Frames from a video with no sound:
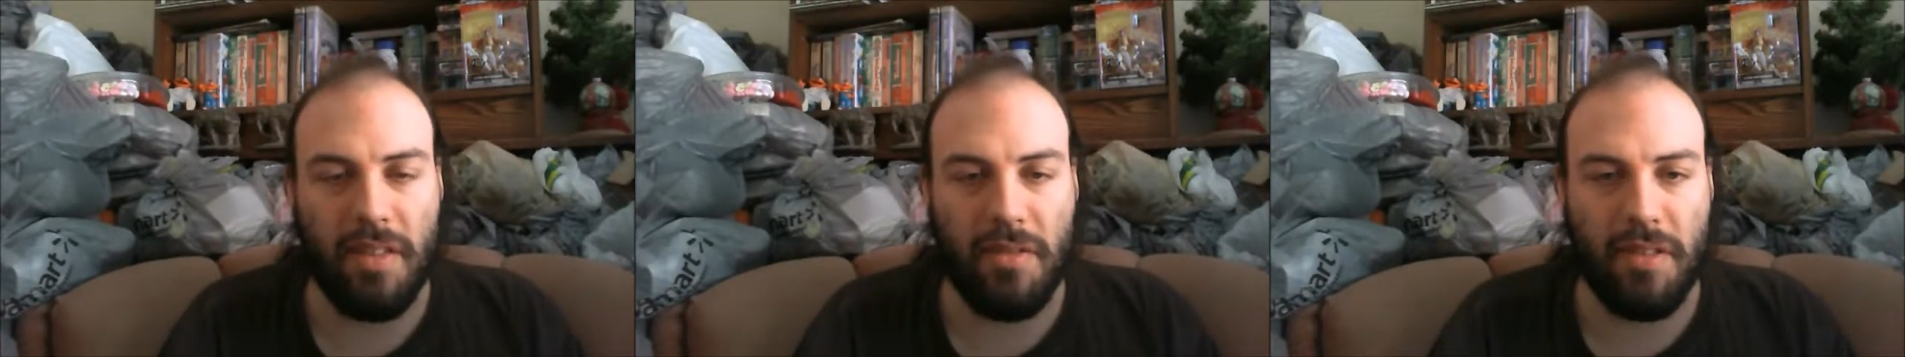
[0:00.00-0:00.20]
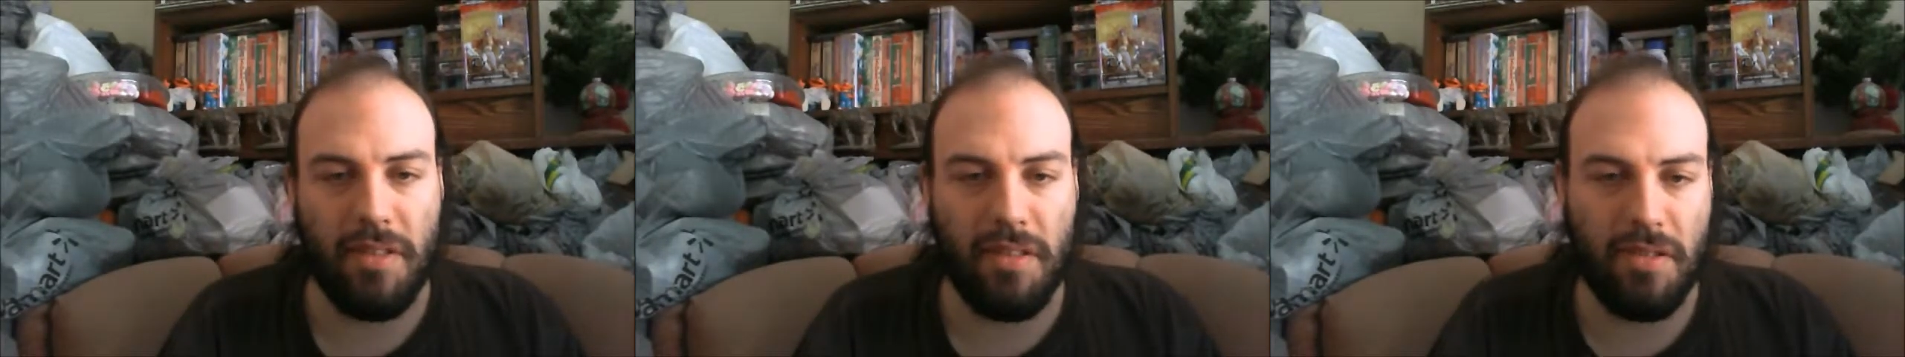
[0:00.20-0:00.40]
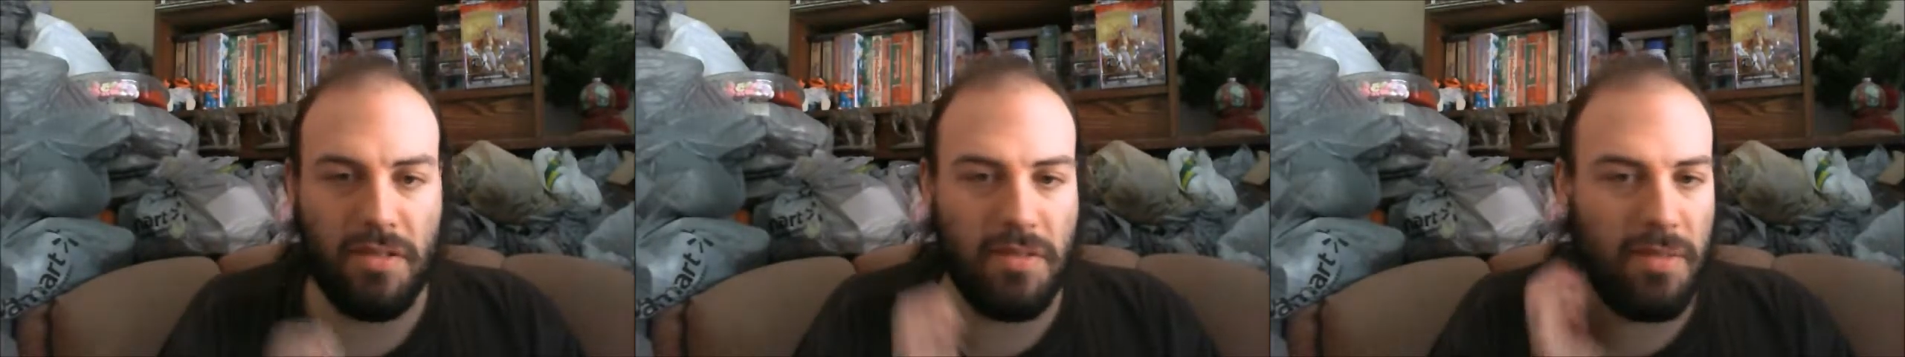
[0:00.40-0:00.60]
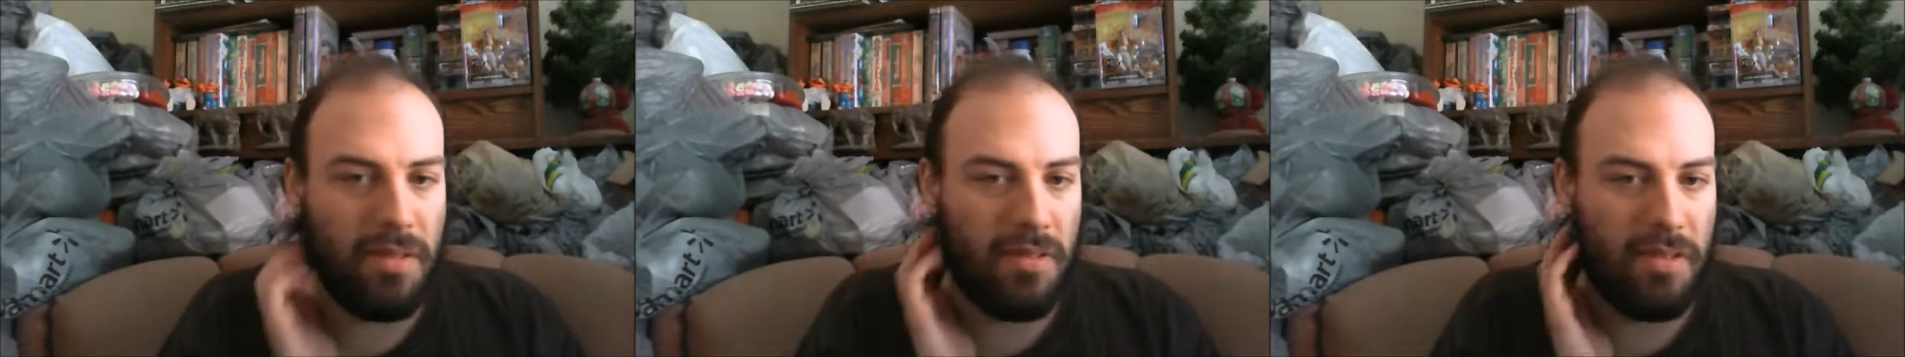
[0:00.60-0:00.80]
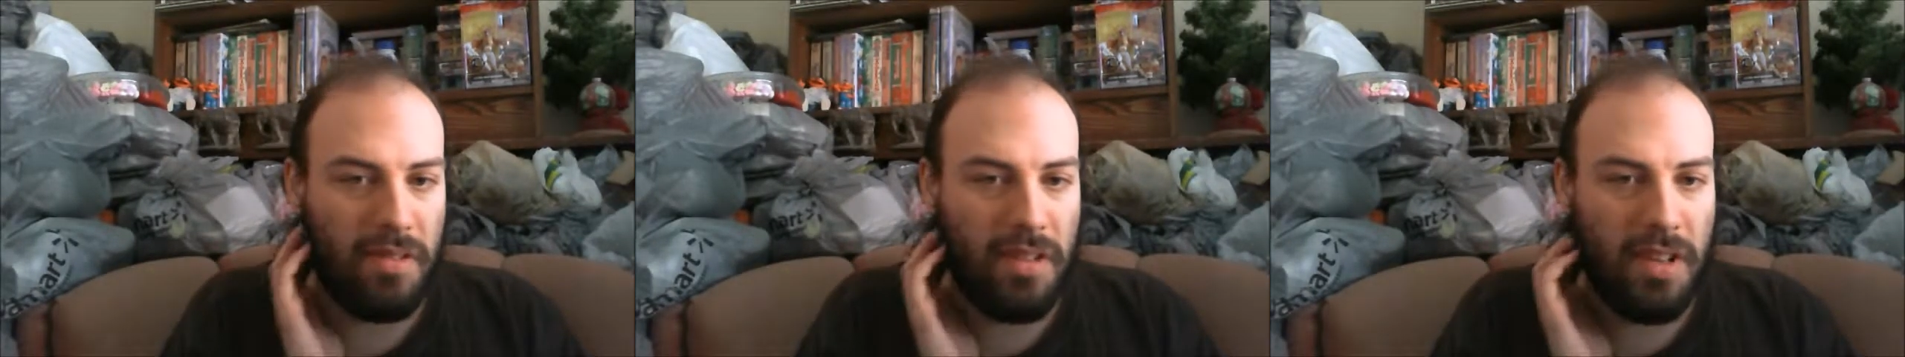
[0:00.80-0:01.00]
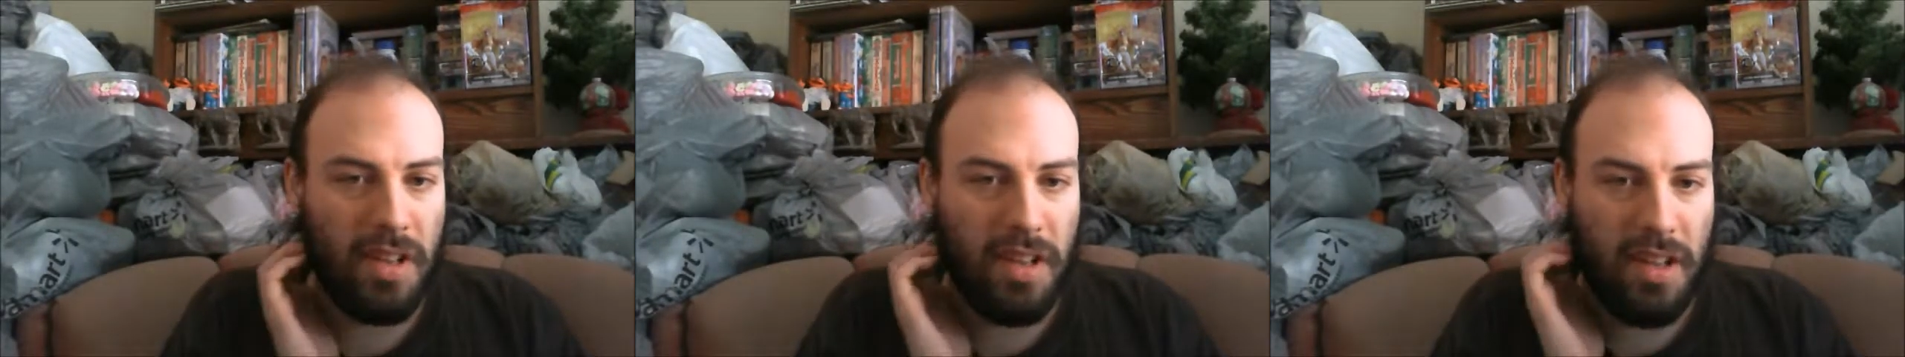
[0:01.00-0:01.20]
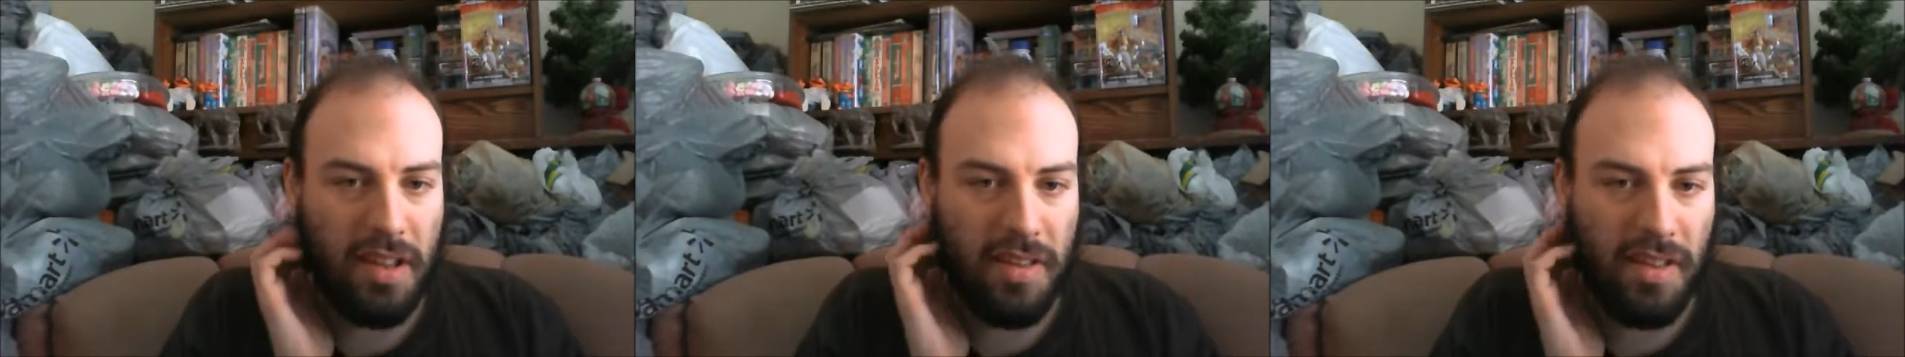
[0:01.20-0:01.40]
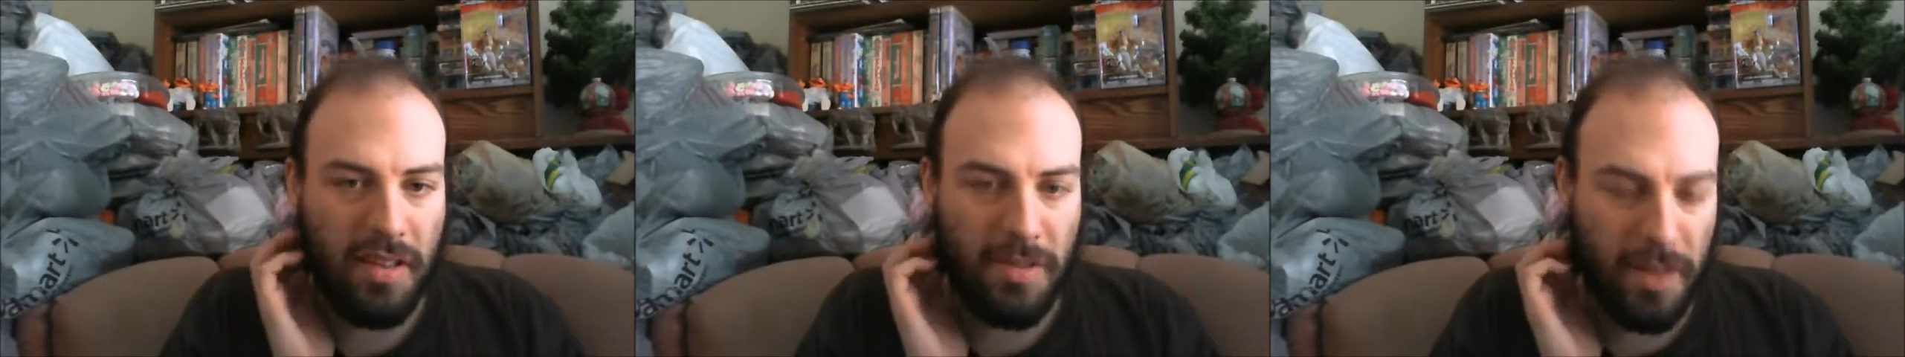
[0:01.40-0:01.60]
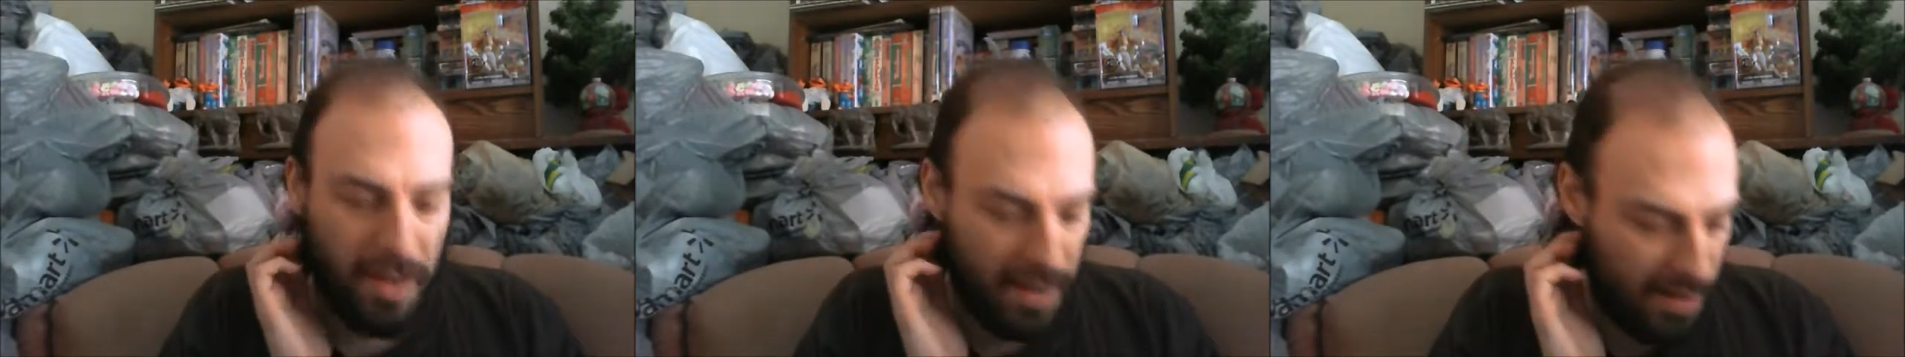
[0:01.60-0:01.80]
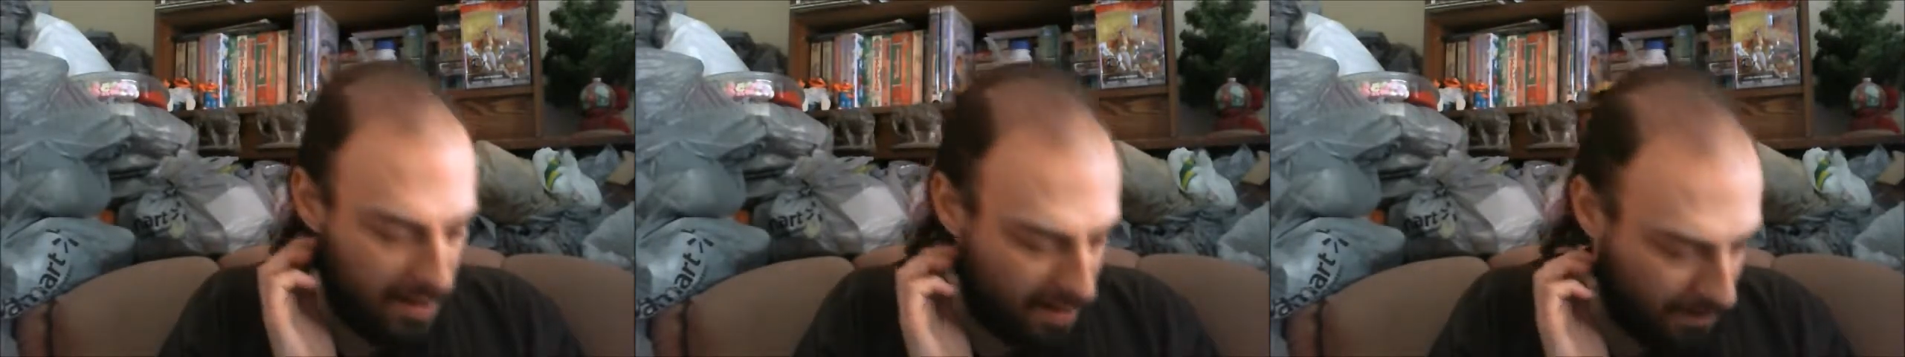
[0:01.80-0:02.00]
other ones should be easy to
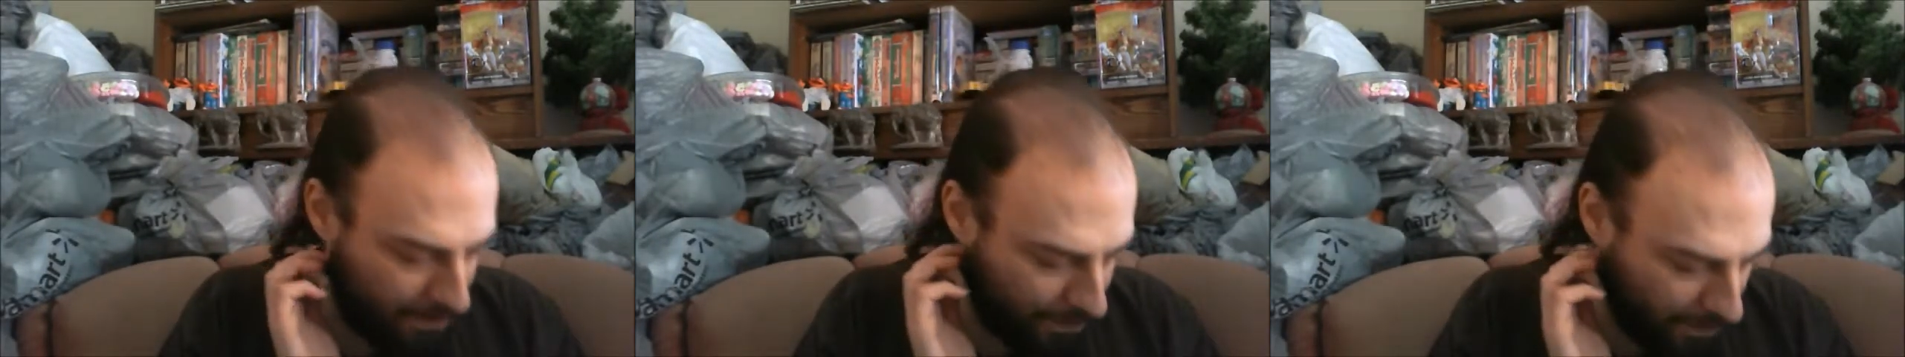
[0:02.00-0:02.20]
find.